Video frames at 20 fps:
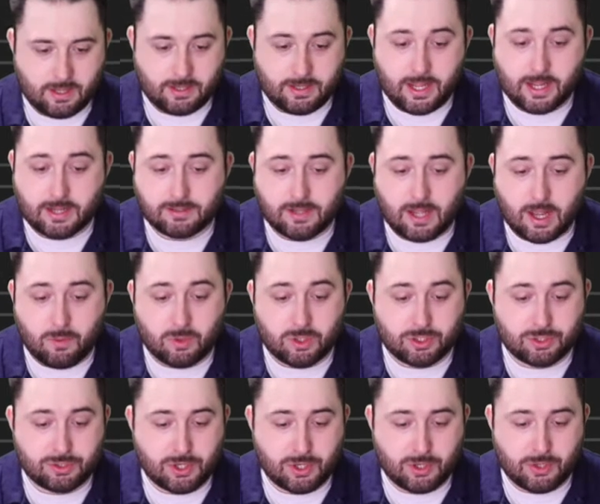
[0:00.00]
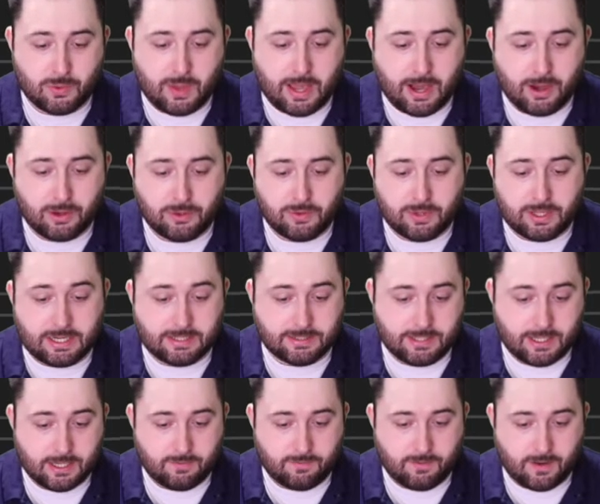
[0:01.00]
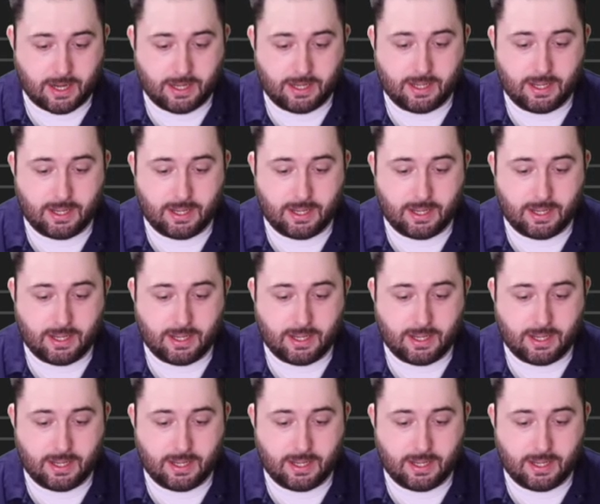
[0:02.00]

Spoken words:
Next, I want to show you how you can identify